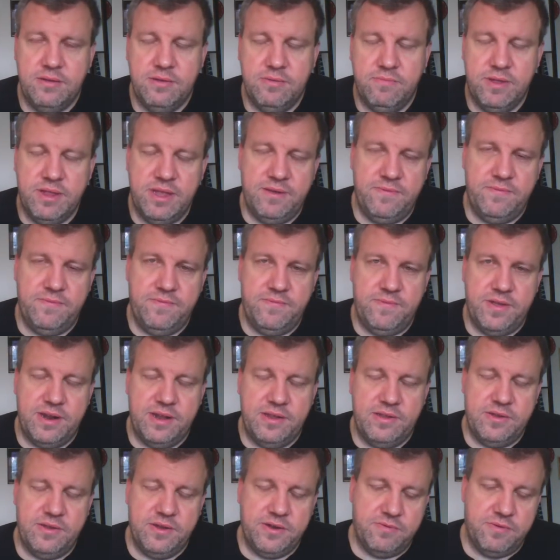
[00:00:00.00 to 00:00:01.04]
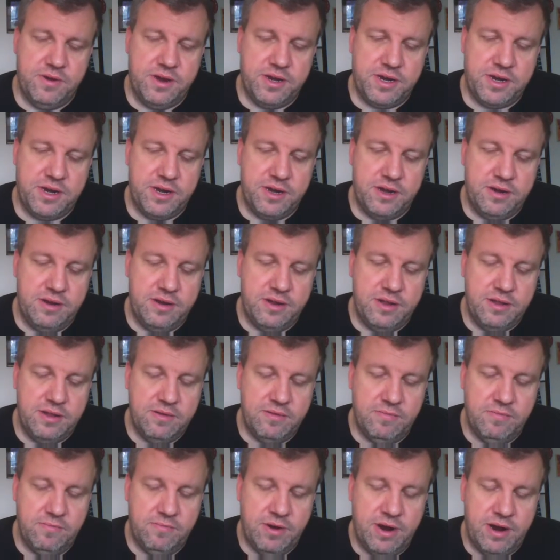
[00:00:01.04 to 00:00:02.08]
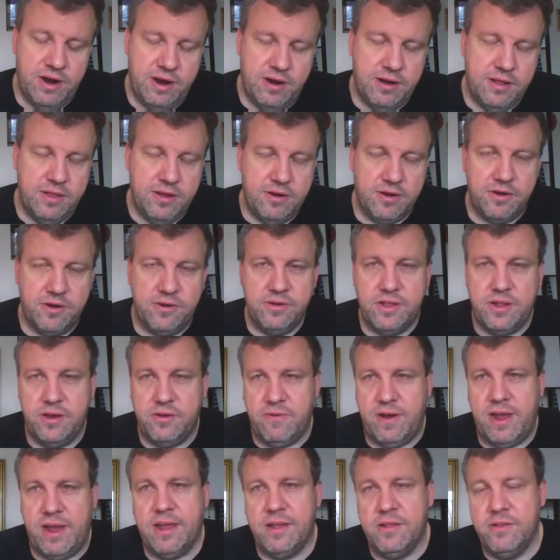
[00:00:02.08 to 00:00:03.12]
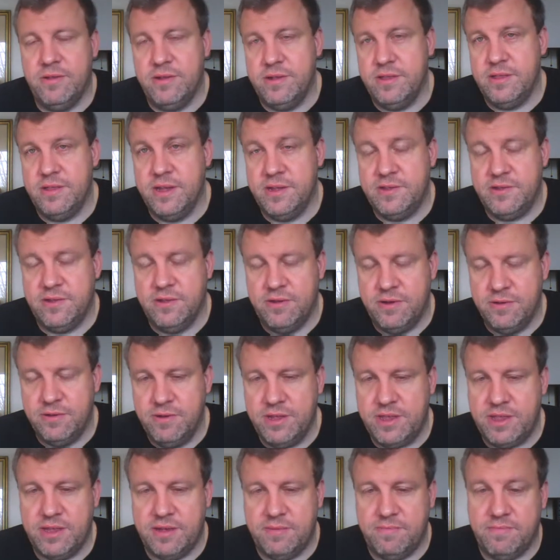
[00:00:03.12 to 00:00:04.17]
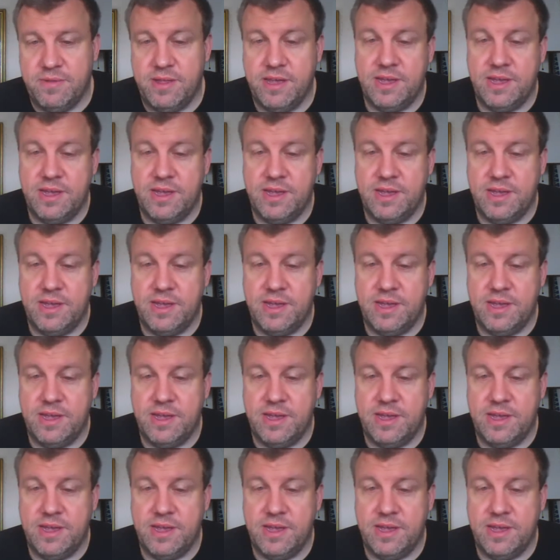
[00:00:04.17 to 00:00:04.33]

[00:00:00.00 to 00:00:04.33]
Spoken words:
we live in a situation where they're going to drag us along with them.